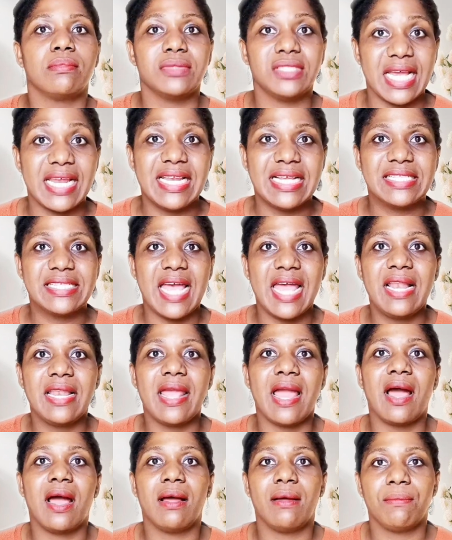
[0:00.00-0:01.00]

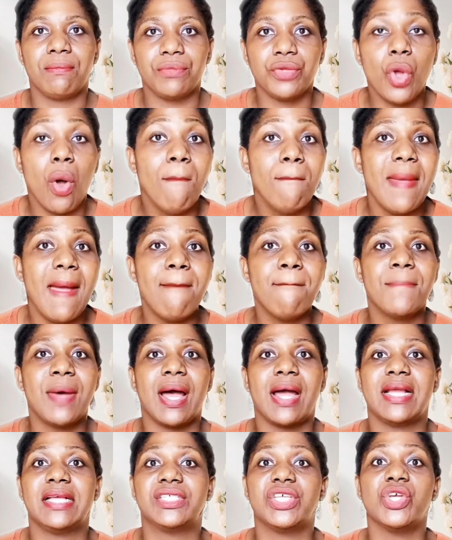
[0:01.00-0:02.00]
genitalia, your
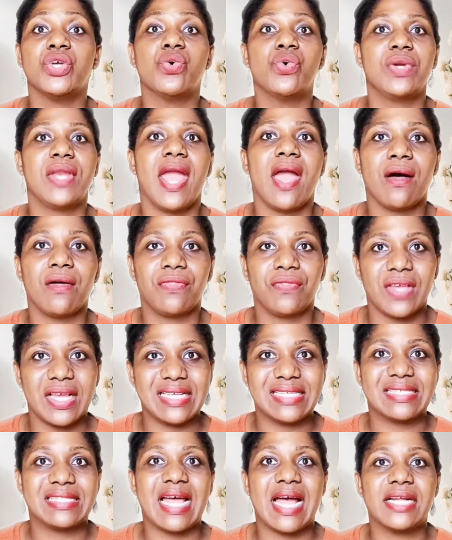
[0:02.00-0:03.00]
member, is in good health
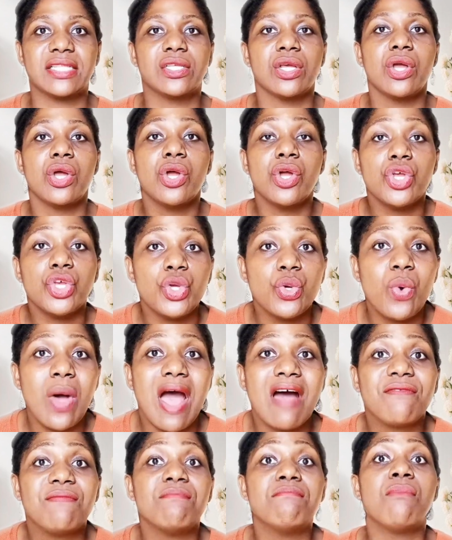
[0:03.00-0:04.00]
is that you
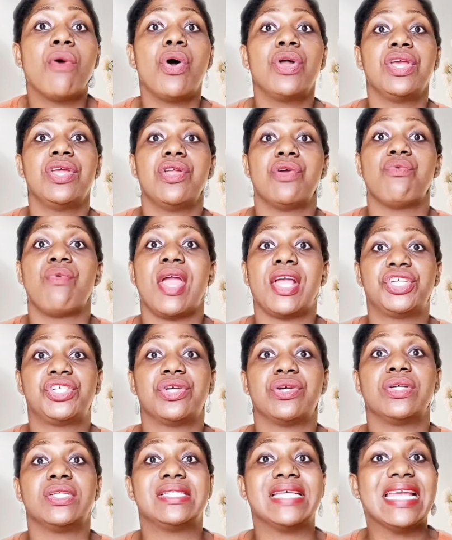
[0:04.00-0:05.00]
have morning
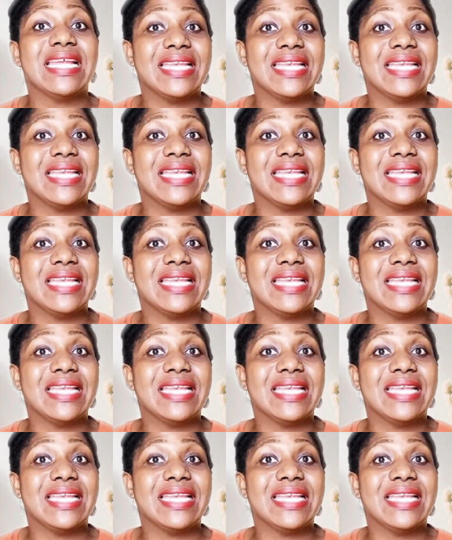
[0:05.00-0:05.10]
erections,